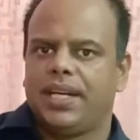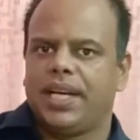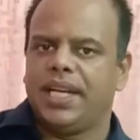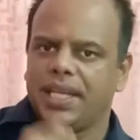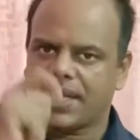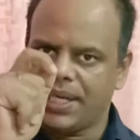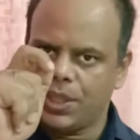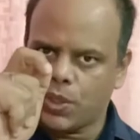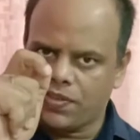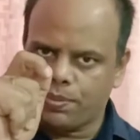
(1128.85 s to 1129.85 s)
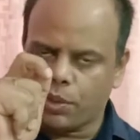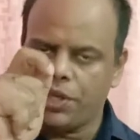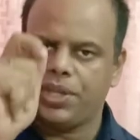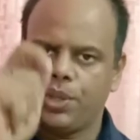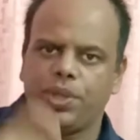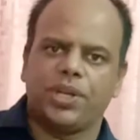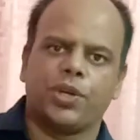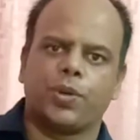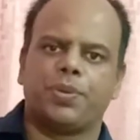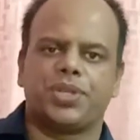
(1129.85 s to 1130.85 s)
any kind of point during a
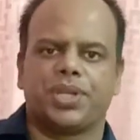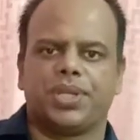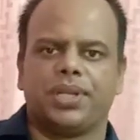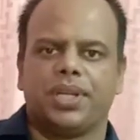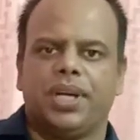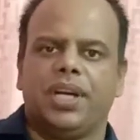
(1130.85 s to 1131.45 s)
group discussion.